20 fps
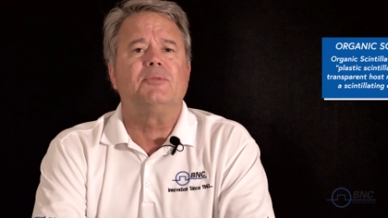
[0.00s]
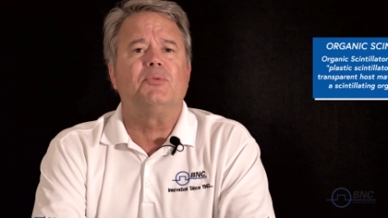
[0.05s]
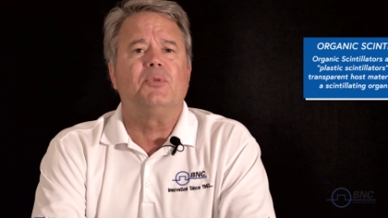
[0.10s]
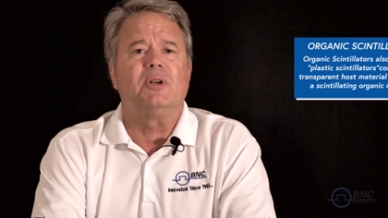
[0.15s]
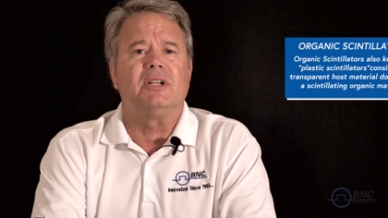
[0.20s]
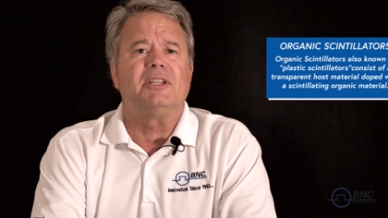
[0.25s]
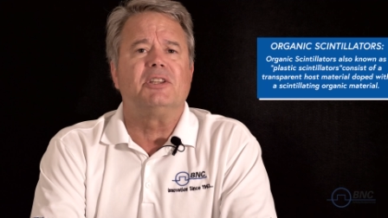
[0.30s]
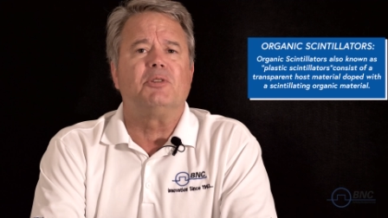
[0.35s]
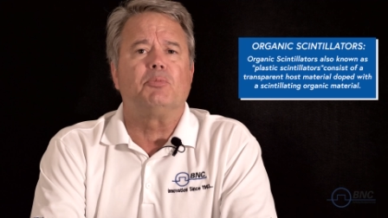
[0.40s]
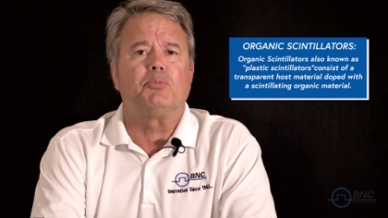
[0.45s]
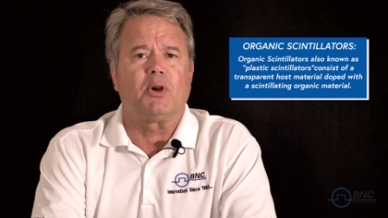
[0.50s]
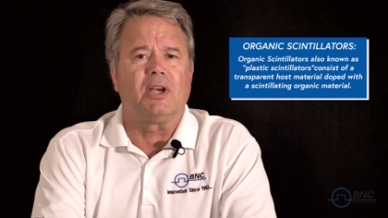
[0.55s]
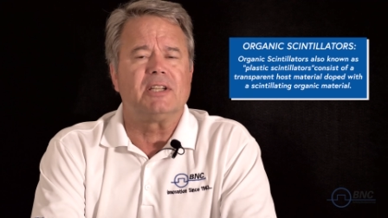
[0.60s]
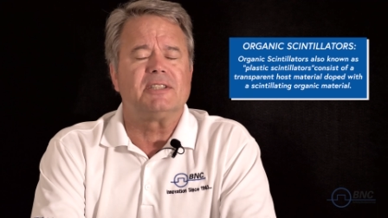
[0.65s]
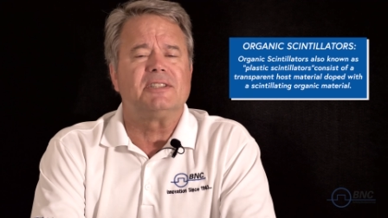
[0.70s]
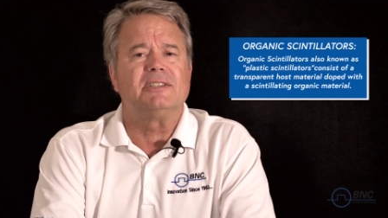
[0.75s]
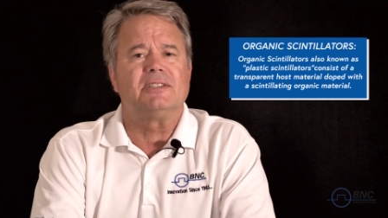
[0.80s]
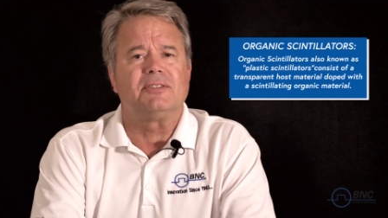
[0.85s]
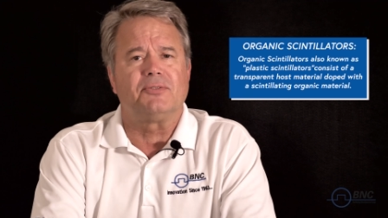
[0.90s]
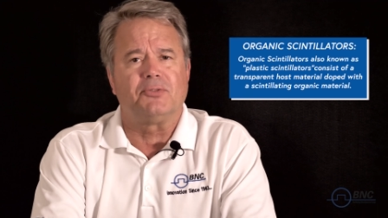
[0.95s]
when in the
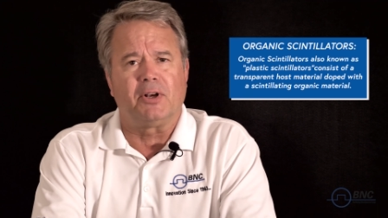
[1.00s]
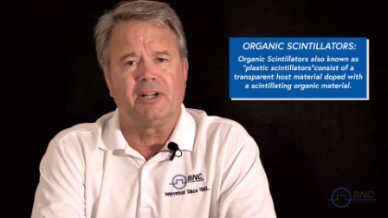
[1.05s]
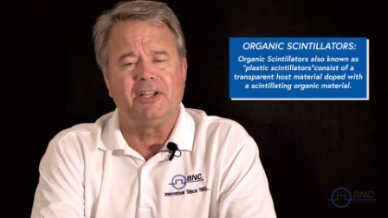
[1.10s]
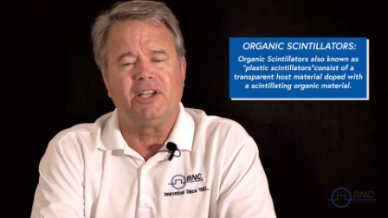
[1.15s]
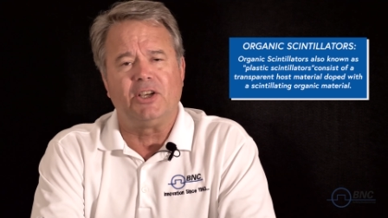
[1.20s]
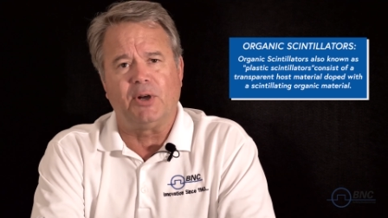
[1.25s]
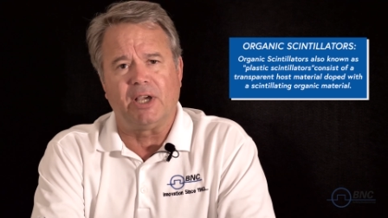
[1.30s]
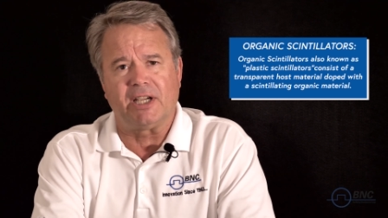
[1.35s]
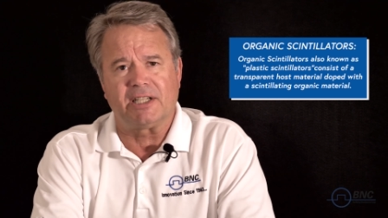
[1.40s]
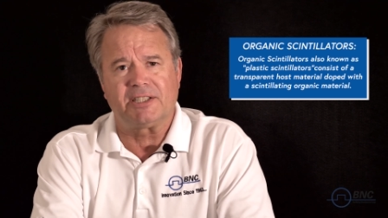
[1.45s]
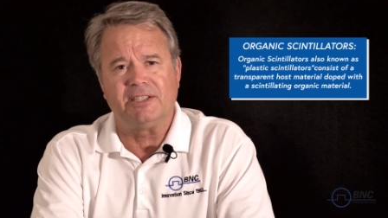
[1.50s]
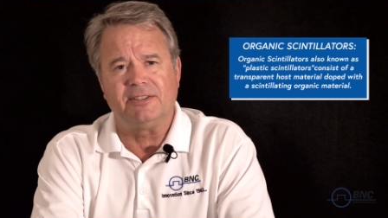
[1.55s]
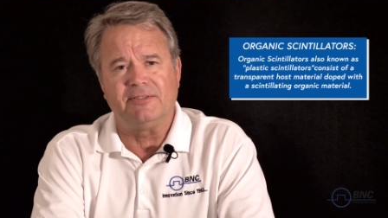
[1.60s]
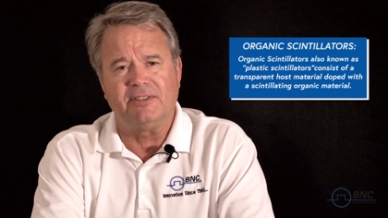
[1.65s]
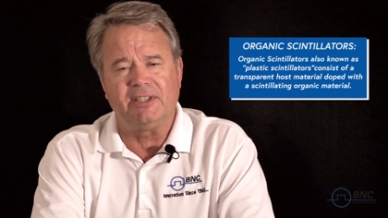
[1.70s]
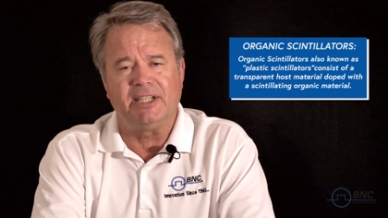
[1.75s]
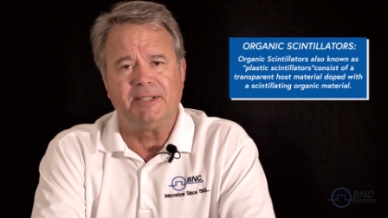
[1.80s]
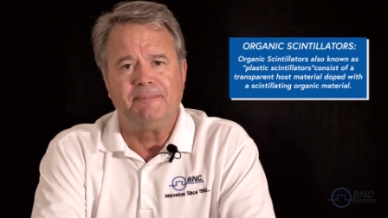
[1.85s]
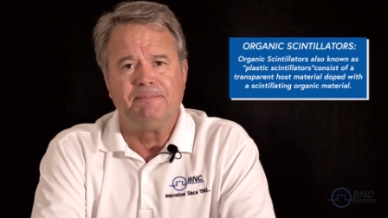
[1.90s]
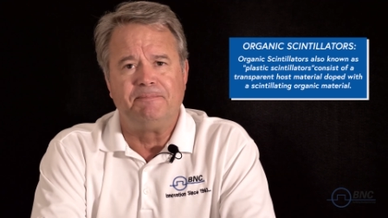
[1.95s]
presence of
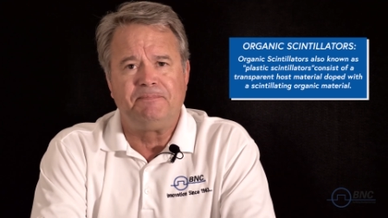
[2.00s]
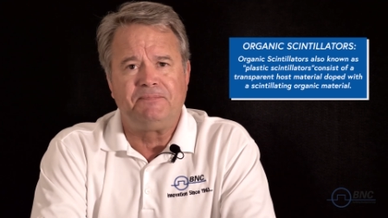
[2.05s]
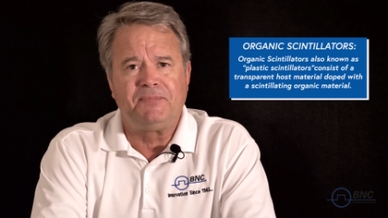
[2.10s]
radioactivity.